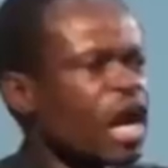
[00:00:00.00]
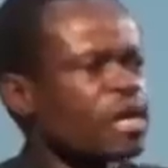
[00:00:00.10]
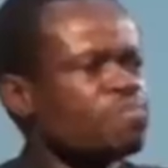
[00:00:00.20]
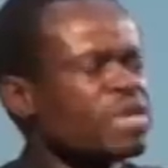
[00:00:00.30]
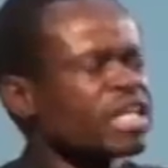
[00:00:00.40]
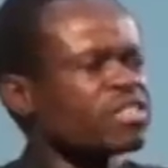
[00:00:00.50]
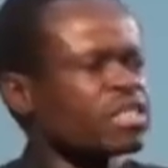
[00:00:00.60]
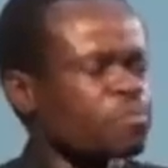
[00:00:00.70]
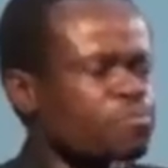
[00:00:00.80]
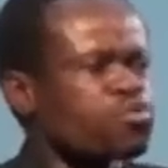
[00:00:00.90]
and
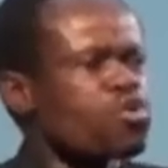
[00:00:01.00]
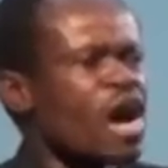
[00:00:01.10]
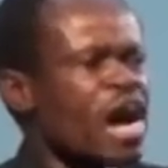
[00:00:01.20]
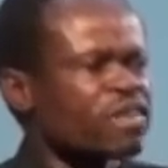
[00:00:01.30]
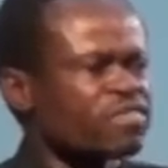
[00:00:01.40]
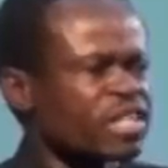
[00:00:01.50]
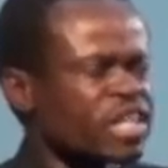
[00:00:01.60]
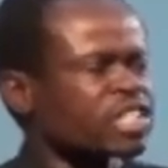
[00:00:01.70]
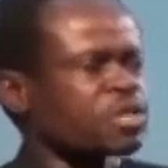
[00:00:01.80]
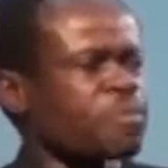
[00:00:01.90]
meet the poor and the
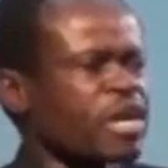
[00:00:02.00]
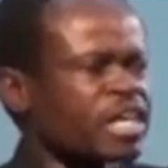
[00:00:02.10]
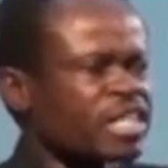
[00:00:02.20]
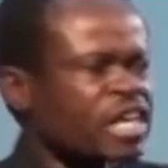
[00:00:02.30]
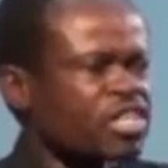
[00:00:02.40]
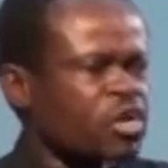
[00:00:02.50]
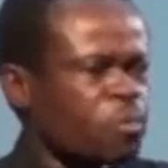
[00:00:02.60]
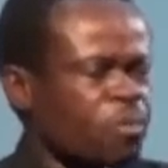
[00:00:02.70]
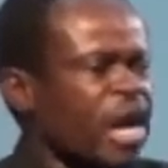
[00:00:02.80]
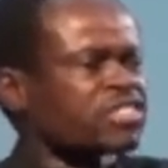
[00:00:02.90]
desperate and the
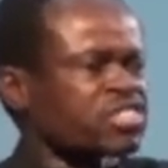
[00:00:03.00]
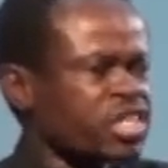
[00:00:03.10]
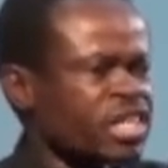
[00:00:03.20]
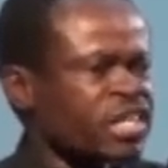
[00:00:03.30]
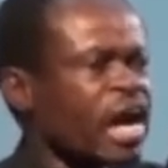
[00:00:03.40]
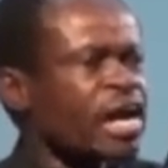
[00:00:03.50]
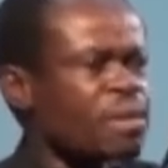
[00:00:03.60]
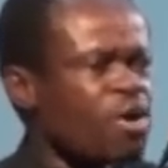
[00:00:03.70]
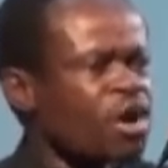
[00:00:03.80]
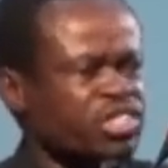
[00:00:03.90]
oppressed in
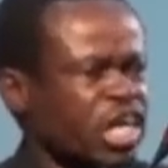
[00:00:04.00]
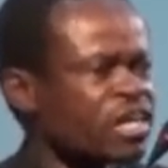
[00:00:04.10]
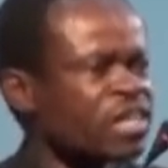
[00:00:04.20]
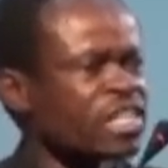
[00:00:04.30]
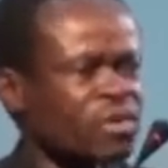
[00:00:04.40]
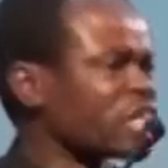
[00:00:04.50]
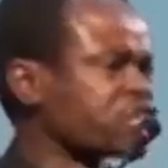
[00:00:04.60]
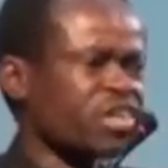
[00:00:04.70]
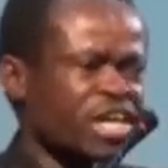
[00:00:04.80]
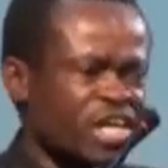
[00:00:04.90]
Karamoja? The
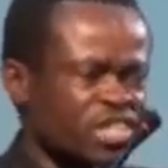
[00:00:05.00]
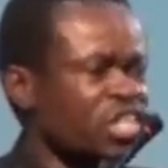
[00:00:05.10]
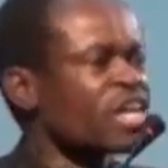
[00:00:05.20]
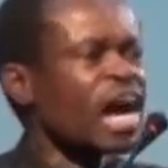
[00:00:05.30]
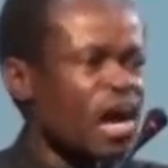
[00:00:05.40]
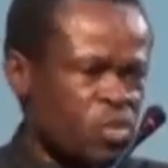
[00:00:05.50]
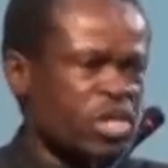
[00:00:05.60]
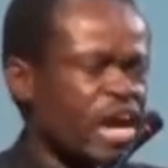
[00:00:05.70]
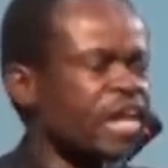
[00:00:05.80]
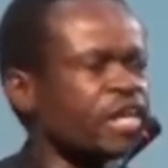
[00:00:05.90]
question is, are
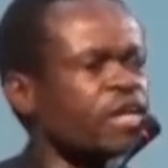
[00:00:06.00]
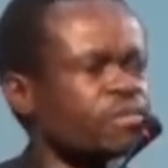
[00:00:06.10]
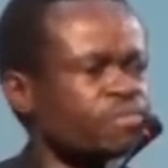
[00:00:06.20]
we ready?